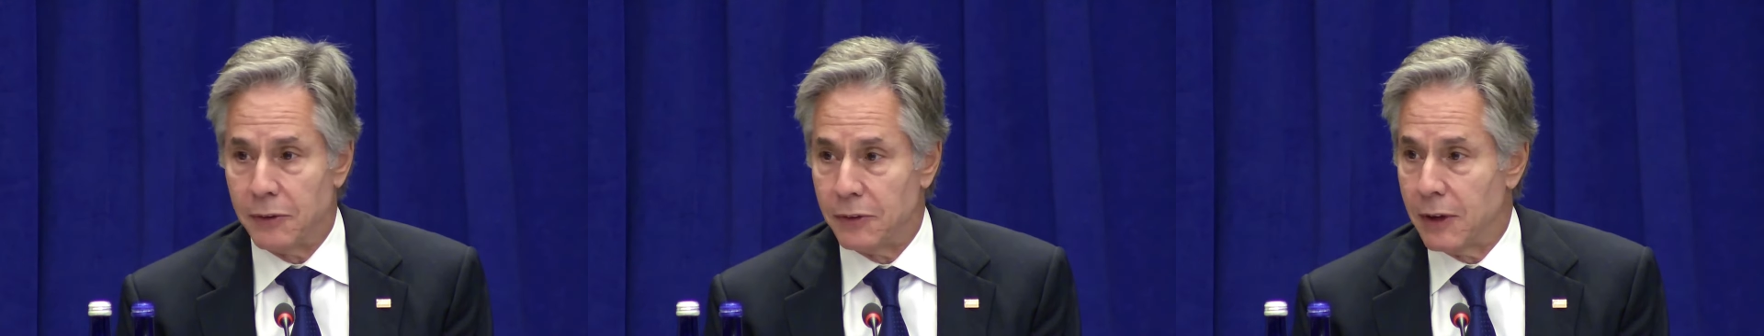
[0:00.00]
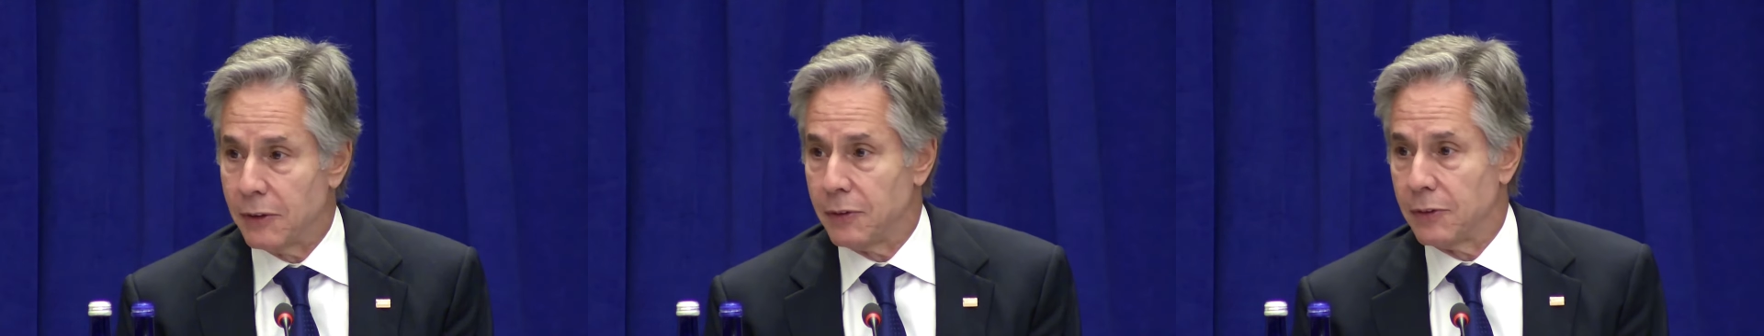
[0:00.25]
as
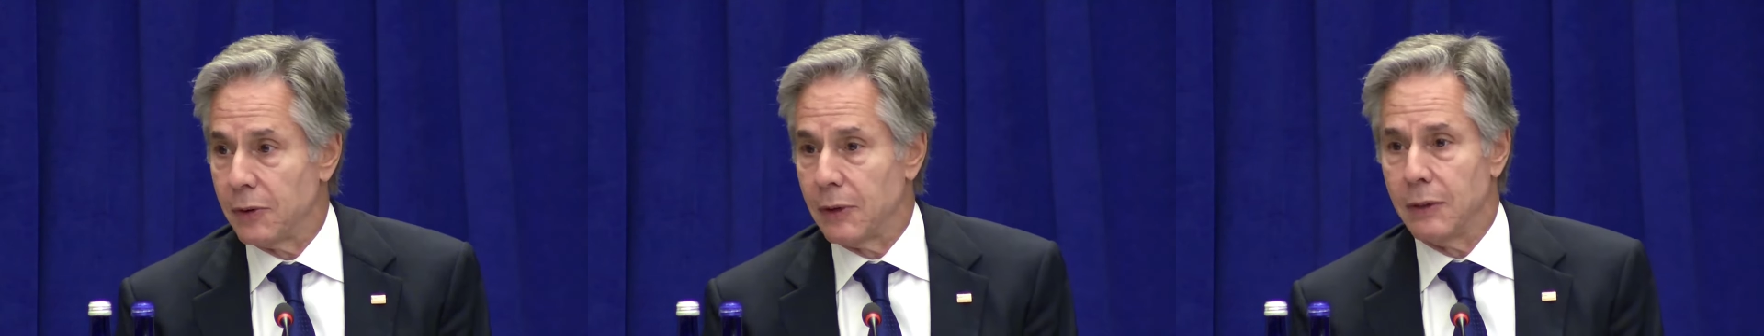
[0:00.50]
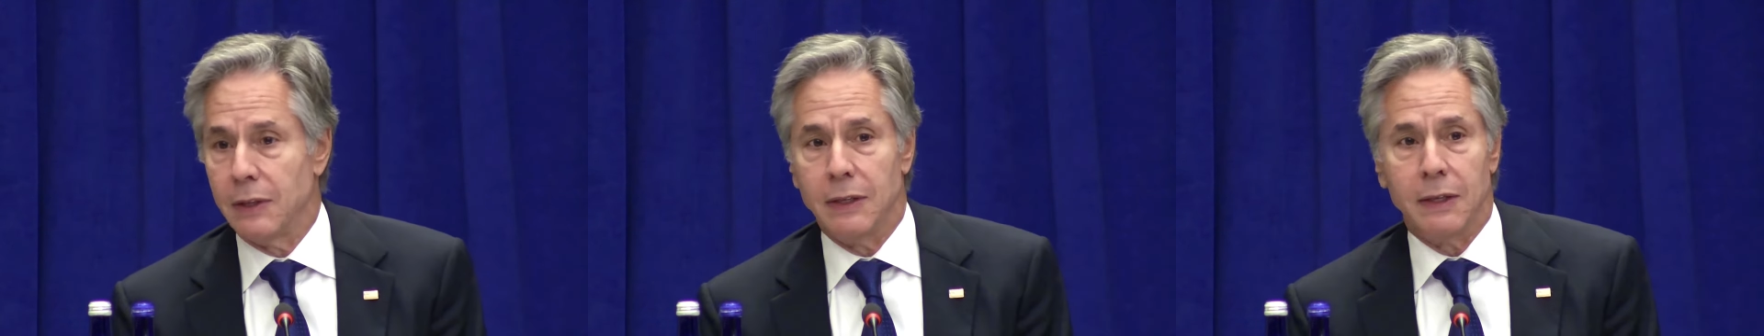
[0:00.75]
necessary,
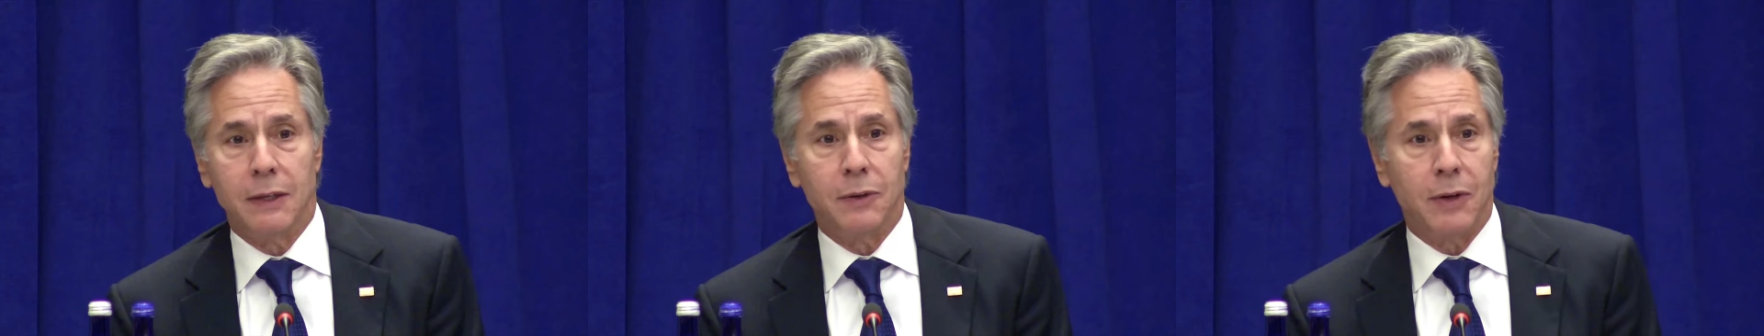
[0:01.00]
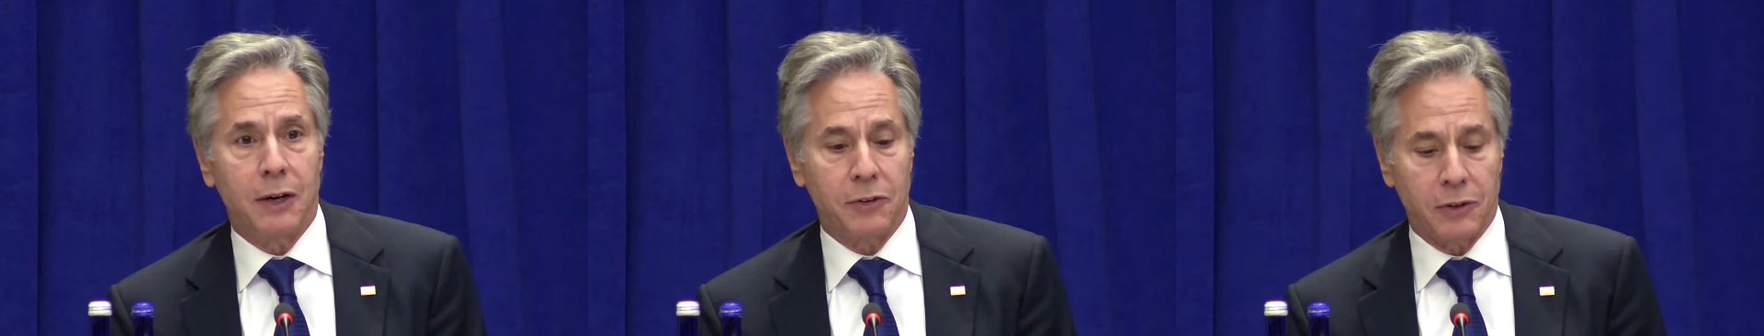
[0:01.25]
the uh,
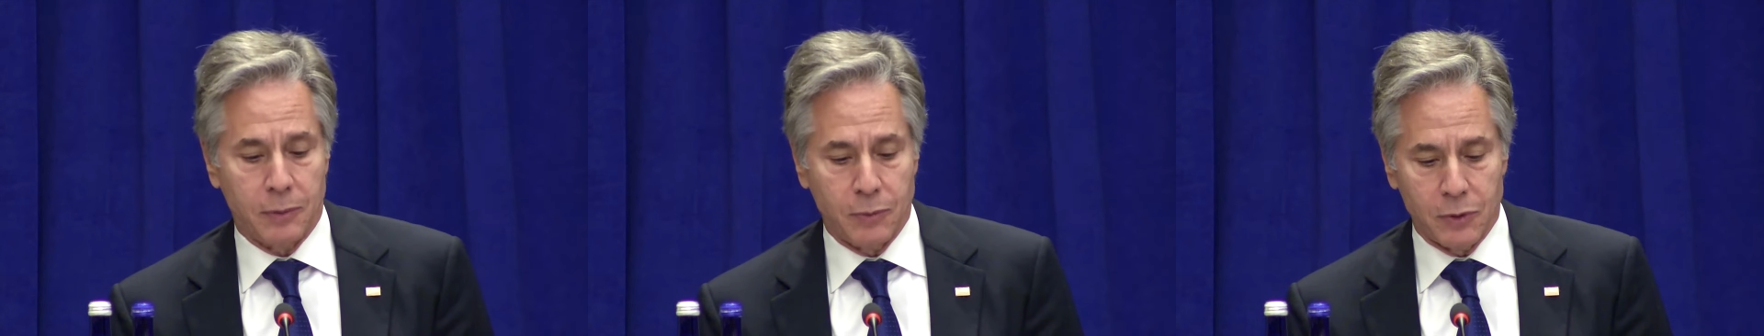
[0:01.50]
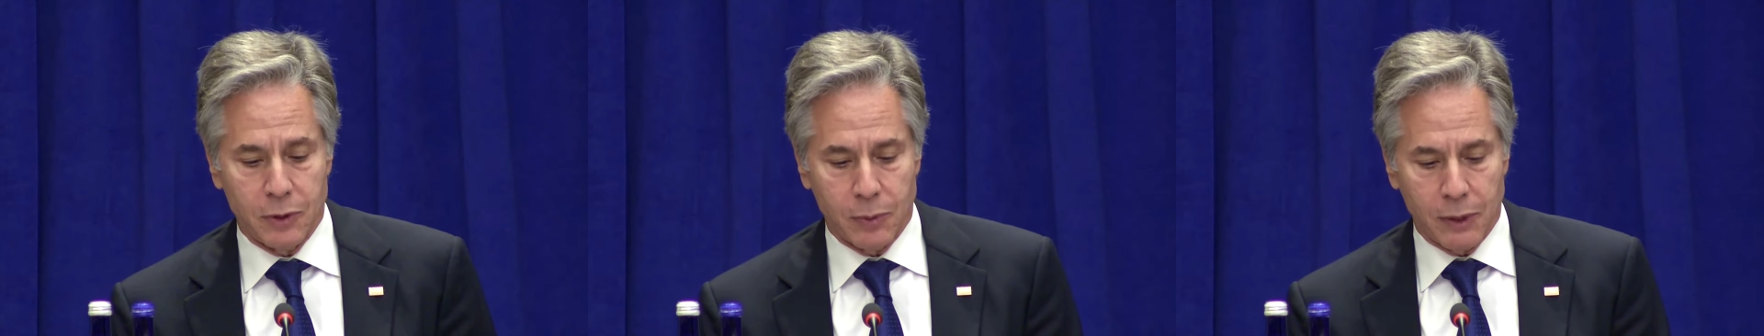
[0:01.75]
international
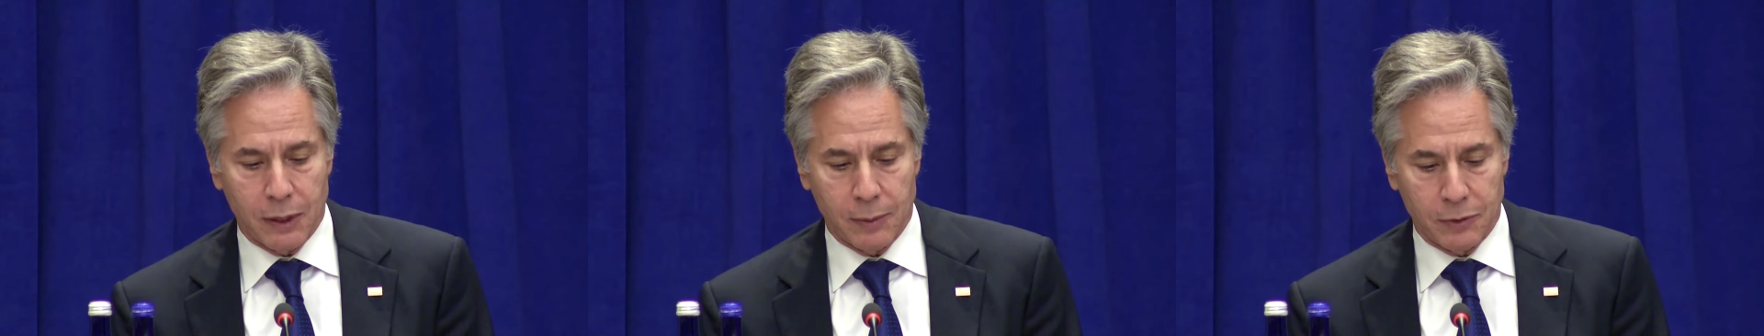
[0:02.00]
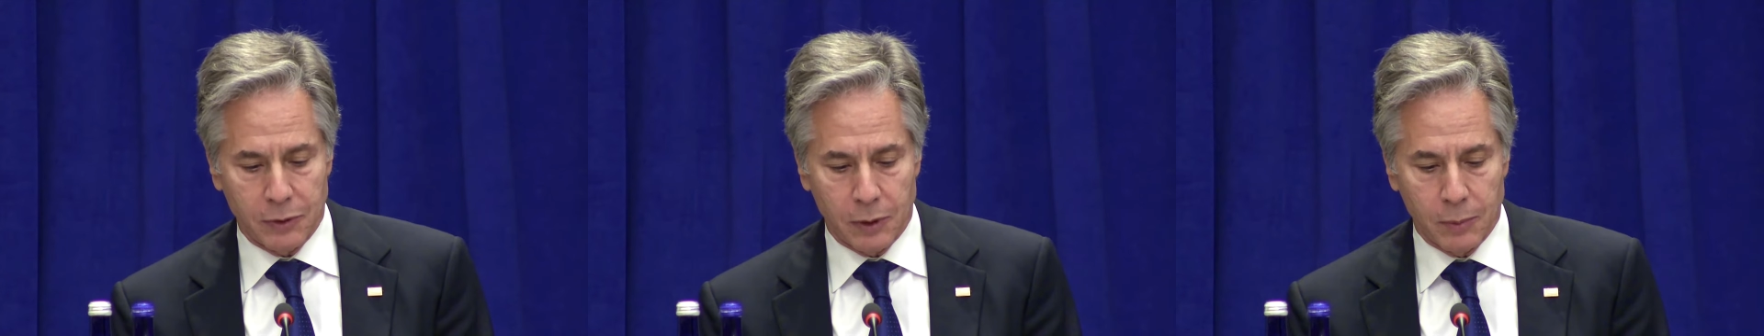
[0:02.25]
community when it
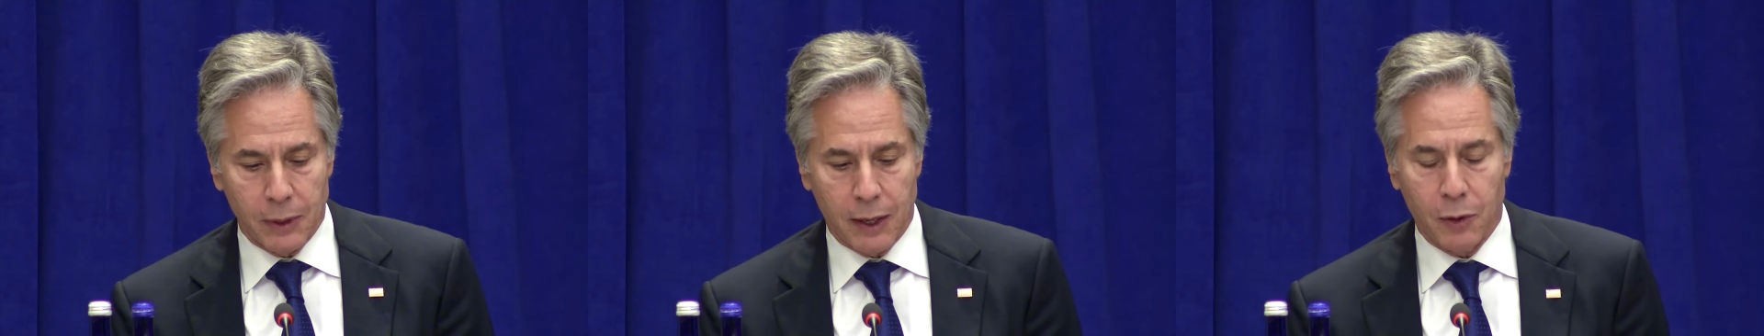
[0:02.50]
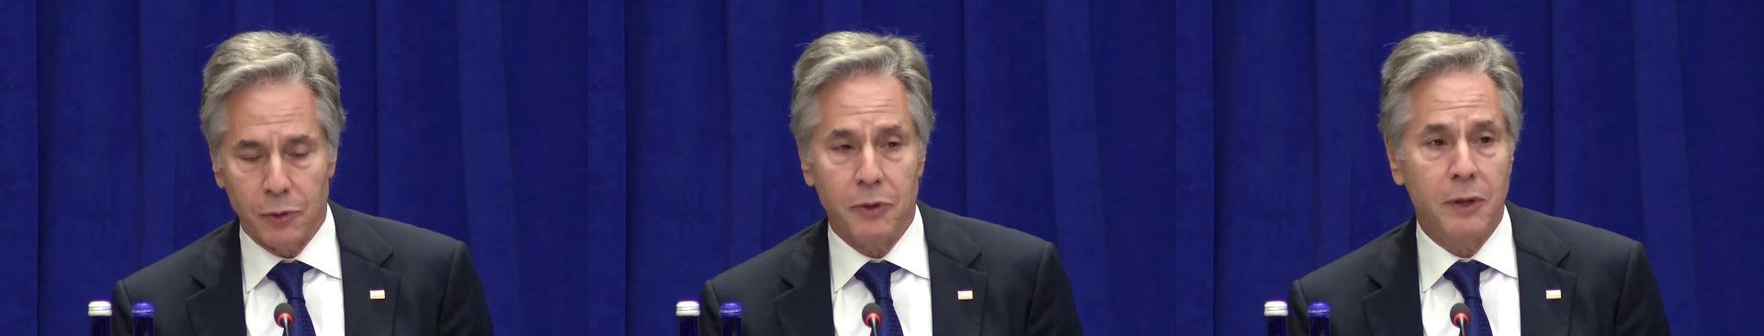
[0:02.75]
comes to global
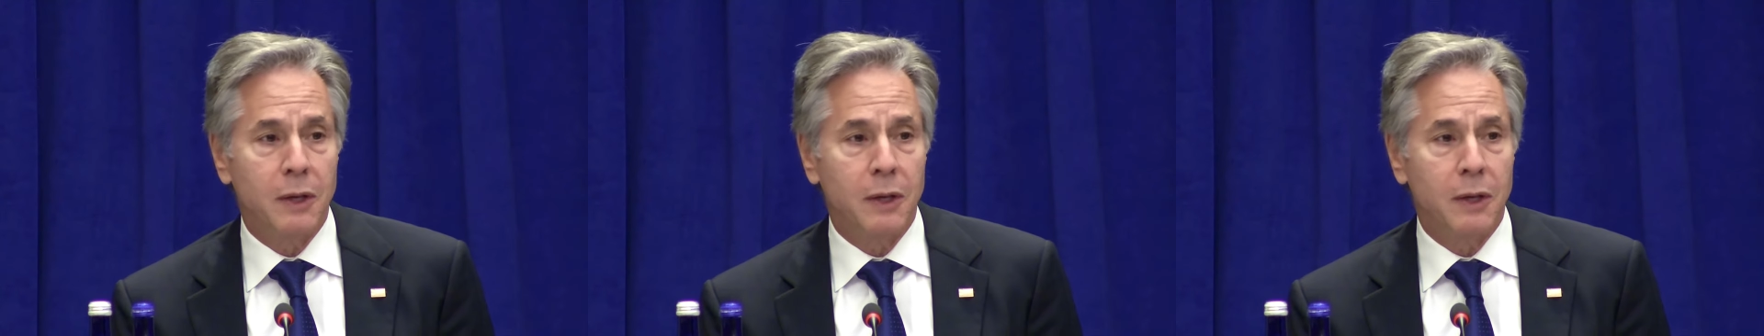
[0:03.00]
health,